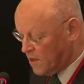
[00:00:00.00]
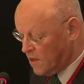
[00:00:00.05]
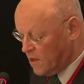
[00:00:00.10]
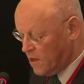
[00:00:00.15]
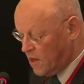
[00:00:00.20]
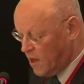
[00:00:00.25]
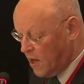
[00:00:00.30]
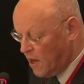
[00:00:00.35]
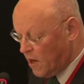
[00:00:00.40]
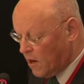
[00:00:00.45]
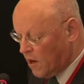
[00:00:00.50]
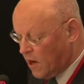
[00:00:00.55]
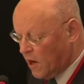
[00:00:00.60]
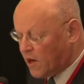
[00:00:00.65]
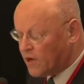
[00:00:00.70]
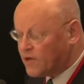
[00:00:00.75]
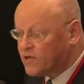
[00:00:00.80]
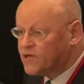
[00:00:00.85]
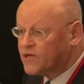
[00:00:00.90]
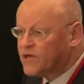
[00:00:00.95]
and
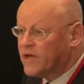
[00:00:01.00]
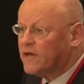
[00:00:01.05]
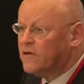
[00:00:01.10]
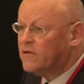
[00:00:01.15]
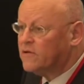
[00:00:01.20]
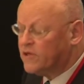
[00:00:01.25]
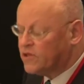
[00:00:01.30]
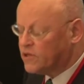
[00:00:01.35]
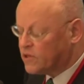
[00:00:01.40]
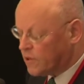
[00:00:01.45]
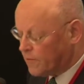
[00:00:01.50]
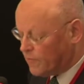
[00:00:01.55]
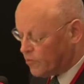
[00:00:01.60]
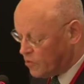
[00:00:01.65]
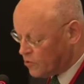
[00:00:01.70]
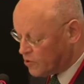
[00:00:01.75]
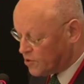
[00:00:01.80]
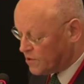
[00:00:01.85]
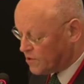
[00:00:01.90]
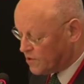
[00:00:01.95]
large-scale
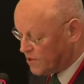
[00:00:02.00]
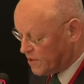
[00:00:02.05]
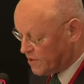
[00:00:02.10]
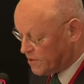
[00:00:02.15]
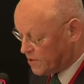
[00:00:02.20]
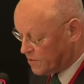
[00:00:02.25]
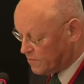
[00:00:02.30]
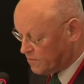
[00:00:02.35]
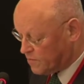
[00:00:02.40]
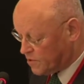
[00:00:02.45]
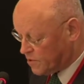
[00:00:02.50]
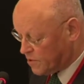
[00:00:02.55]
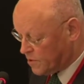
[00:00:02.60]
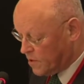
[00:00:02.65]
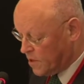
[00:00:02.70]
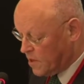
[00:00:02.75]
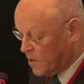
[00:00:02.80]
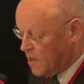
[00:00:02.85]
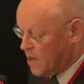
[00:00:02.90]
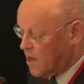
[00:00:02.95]
distribution systems.
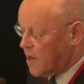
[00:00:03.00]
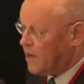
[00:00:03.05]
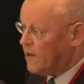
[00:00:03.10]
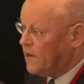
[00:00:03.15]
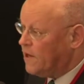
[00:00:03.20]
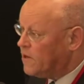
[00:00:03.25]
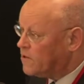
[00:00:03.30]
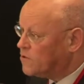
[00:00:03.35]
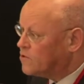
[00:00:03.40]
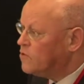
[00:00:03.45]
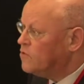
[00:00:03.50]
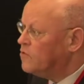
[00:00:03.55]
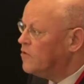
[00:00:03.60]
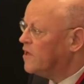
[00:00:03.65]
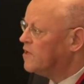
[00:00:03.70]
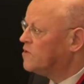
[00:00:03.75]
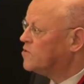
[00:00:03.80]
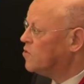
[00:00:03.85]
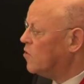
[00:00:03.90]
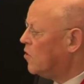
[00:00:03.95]
And here too,
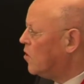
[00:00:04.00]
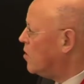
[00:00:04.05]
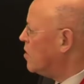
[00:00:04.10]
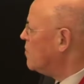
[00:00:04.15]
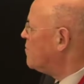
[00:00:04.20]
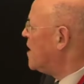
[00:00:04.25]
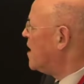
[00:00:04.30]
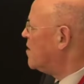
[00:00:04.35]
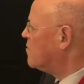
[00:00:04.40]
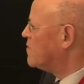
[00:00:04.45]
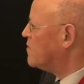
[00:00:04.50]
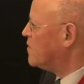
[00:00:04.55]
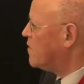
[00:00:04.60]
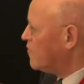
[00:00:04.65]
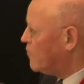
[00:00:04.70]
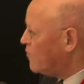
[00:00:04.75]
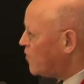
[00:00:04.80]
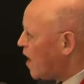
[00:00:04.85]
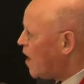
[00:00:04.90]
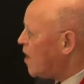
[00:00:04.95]
it's all about,
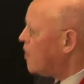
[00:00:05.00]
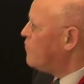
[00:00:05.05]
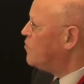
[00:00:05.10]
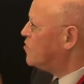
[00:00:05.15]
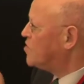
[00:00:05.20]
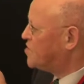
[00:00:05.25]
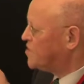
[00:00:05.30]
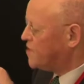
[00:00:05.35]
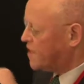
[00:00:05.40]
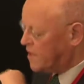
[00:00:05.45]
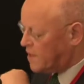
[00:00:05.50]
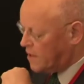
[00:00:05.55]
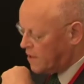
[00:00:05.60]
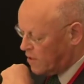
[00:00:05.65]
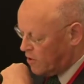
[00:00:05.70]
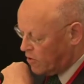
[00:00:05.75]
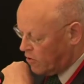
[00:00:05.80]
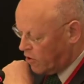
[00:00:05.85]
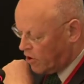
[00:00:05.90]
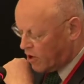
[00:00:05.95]
I would say,
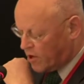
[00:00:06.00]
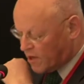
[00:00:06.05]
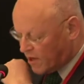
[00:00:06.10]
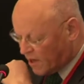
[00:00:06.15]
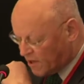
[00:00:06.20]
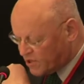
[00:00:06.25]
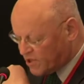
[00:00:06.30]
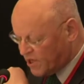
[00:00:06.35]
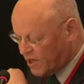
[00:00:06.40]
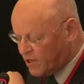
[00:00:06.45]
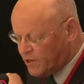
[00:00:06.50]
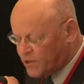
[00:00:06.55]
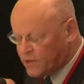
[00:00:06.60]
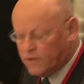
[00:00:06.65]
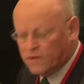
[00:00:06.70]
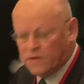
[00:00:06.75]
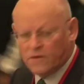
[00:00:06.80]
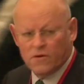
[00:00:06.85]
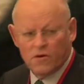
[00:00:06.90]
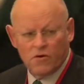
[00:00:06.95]

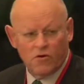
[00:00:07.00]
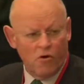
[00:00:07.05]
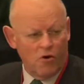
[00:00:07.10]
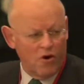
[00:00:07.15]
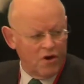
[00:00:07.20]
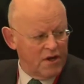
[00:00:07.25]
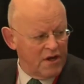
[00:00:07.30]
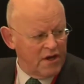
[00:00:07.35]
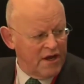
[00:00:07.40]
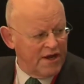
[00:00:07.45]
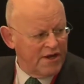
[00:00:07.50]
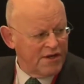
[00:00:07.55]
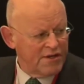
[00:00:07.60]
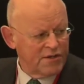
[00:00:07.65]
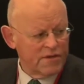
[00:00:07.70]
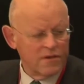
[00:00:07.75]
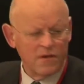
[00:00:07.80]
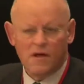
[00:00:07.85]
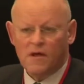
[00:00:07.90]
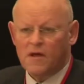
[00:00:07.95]
organization,
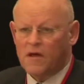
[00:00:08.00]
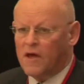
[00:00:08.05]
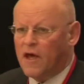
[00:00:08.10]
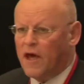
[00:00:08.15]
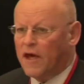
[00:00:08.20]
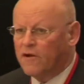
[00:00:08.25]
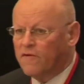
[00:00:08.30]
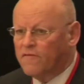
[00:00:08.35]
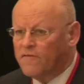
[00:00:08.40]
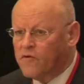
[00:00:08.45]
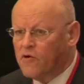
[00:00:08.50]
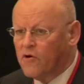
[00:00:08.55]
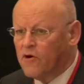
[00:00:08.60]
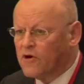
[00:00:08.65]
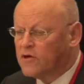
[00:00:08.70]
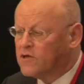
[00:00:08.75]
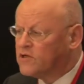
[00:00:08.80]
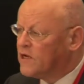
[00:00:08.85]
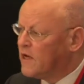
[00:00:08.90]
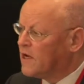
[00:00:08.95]
coordination, and of
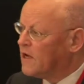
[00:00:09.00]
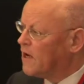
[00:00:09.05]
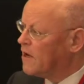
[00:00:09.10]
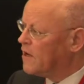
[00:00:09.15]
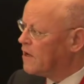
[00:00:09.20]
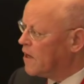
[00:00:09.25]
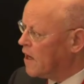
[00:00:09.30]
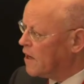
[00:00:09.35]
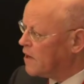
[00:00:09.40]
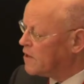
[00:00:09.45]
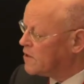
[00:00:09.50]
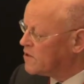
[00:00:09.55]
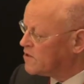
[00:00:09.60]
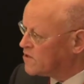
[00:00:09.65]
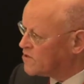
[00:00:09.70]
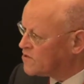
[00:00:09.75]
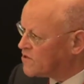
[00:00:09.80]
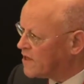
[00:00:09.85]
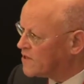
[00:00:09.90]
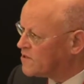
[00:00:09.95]
course, and I
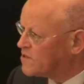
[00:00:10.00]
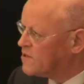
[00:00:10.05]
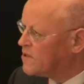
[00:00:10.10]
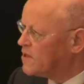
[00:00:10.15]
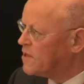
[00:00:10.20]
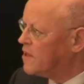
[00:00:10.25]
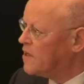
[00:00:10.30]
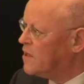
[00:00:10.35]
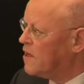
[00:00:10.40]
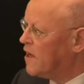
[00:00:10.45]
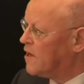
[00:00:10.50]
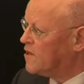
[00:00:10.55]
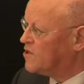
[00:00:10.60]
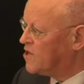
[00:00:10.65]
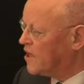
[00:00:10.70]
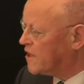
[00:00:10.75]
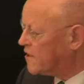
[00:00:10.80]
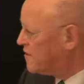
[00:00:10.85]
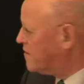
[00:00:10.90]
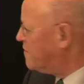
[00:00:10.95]
stress the adjective,